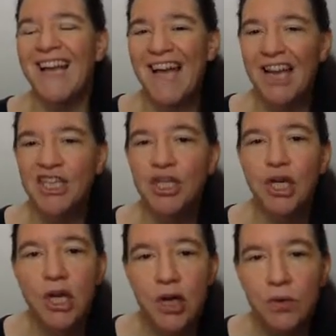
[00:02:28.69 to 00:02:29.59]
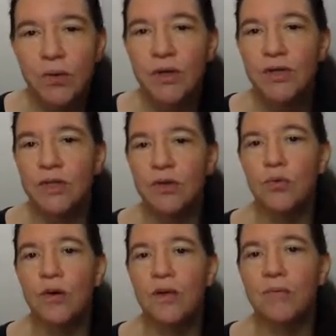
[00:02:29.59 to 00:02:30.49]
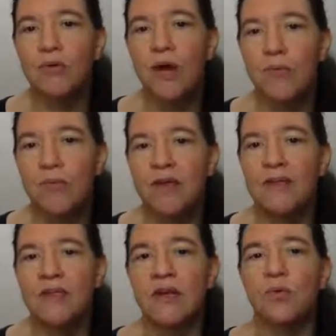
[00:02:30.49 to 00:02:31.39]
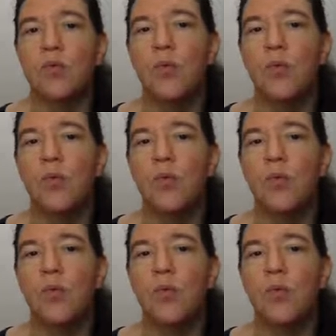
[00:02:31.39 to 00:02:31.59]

Actually, no. So one problem is that